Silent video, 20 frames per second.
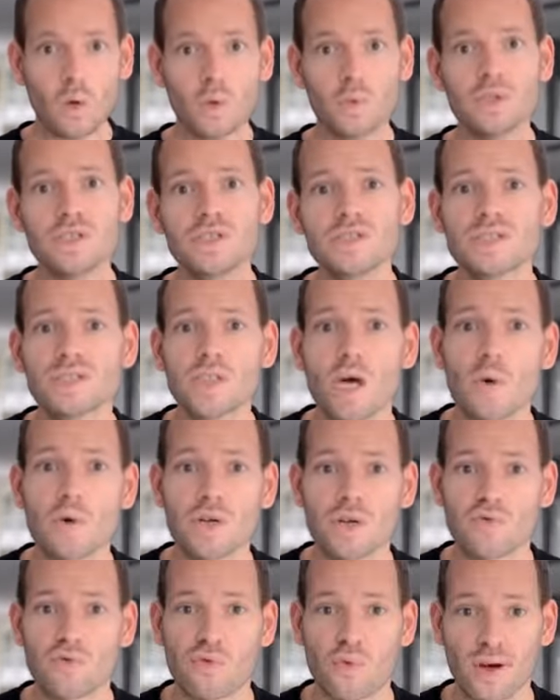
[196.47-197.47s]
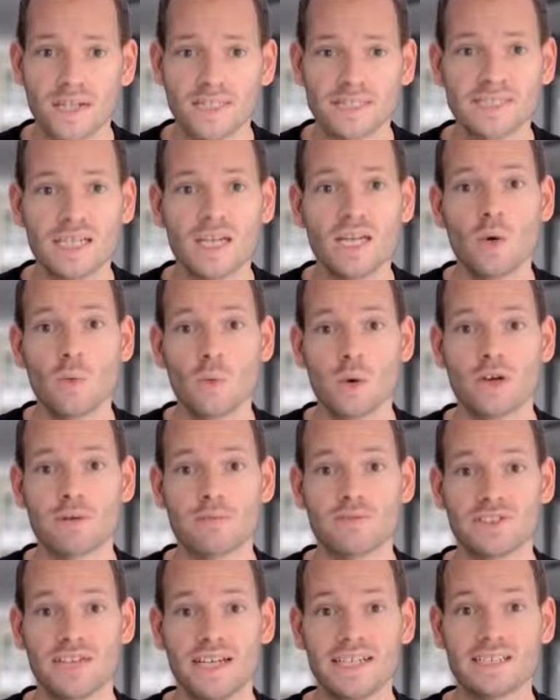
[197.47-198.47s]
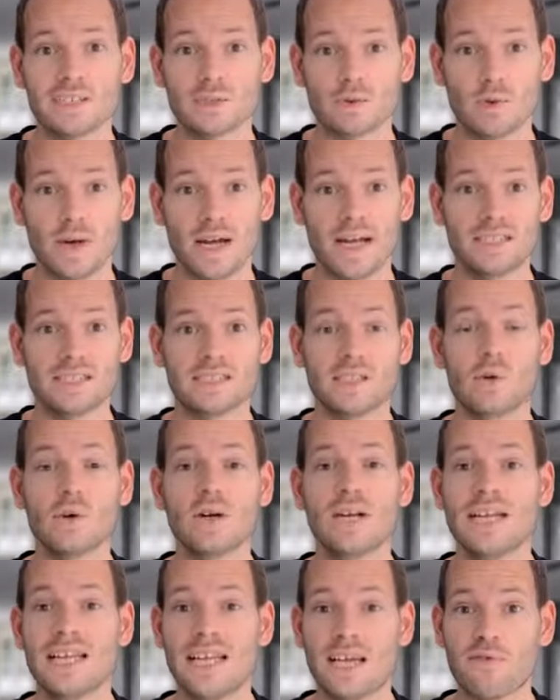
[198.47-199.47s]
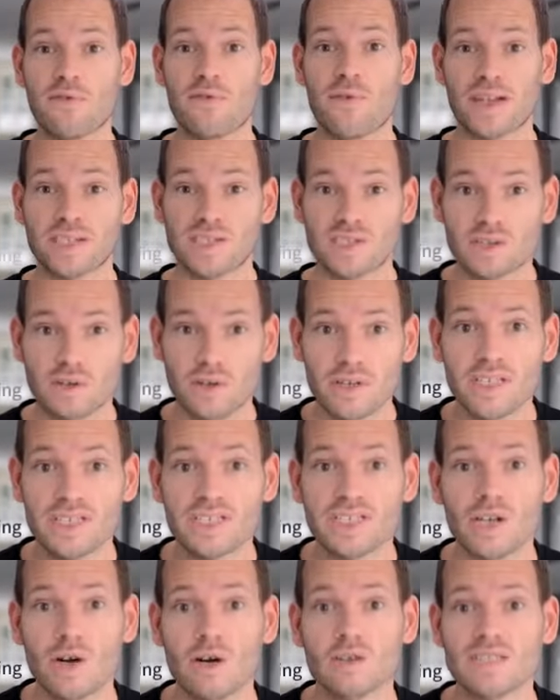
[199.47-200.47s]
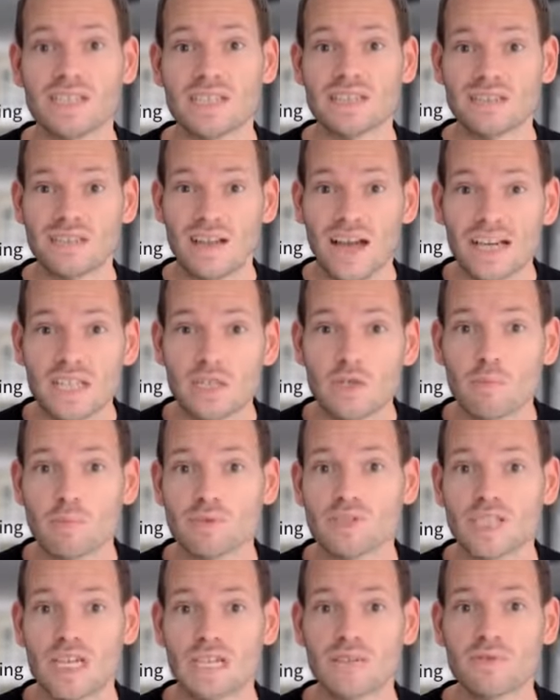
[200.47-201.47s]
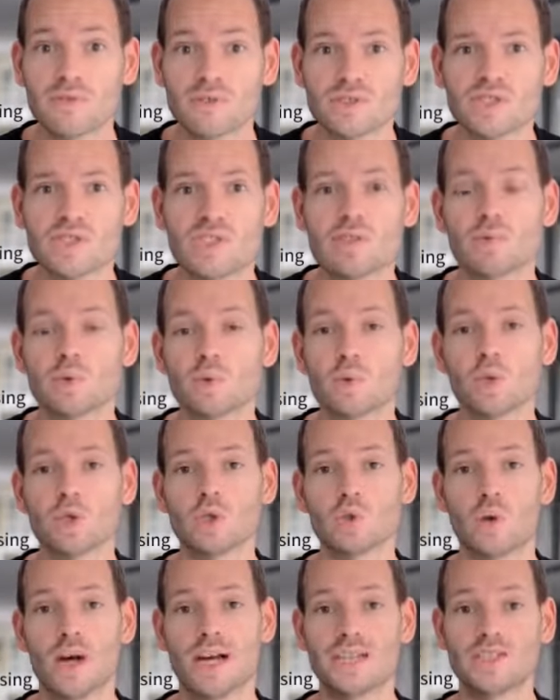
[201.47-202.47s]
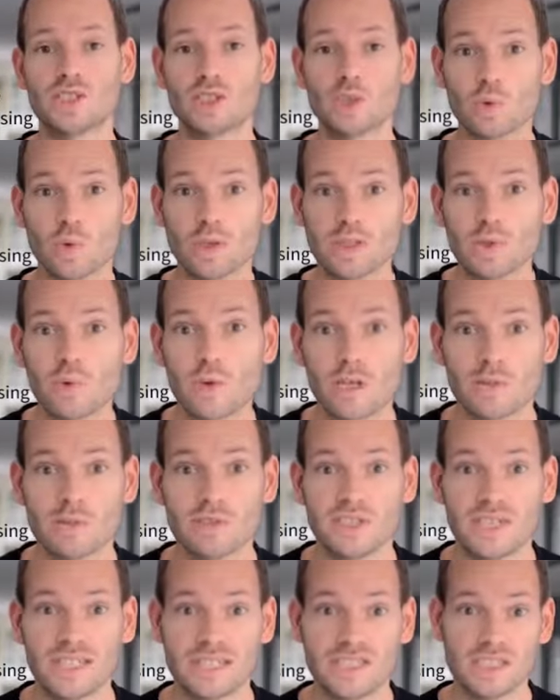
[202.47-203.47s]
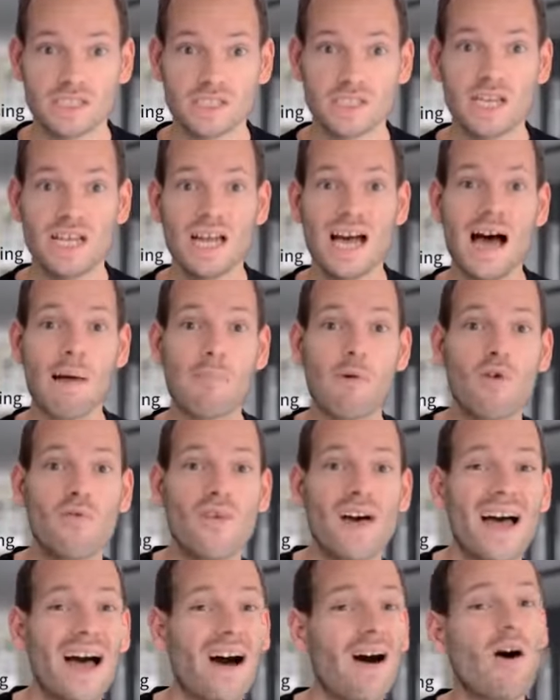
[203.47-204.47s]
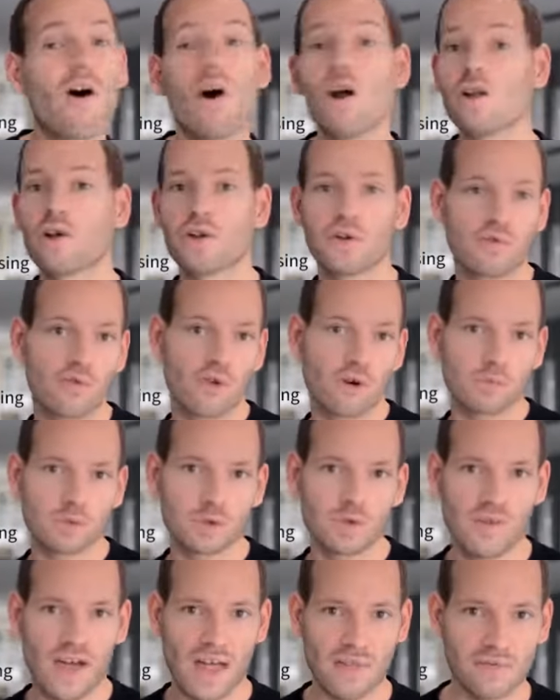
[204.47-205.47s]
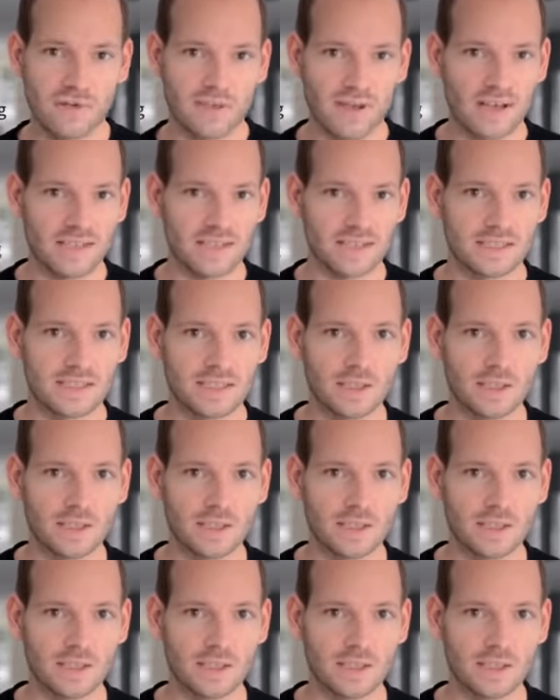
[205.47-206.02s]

We just go with our friend's recommendation, right? So in fact, study shows that 92% of consumers worldwide trust recommendations above all other forms of advertising.